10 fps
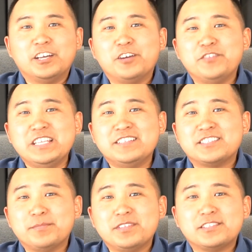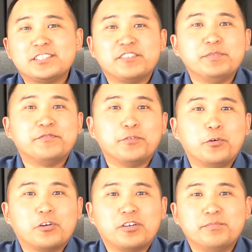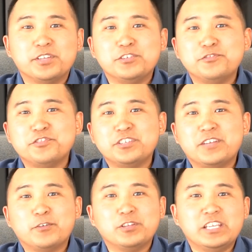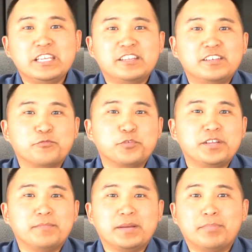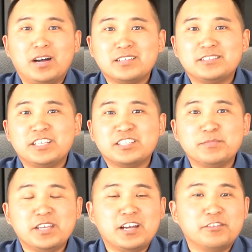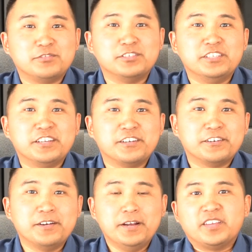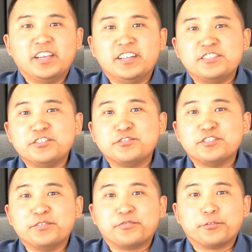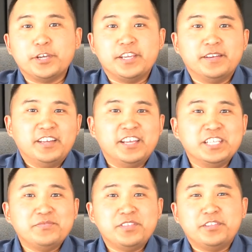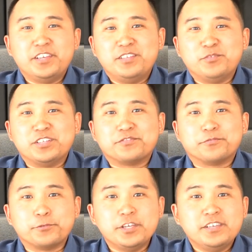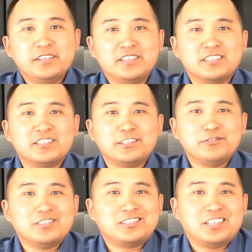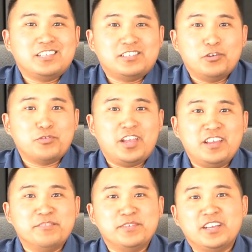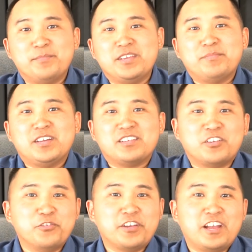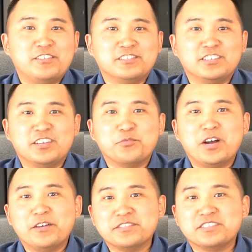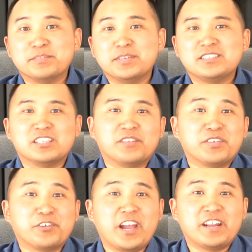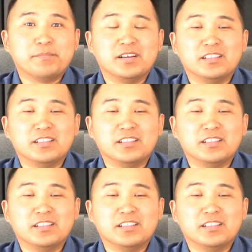Now I've eaten some of this stuff before, but usually I've only eaten it when my boss takes me out to dinner and it's usually free. And even then when it's free, it still just tastes okay to me. I mean, I'm not going out and saying, wow, this is the best thing I've ever had in my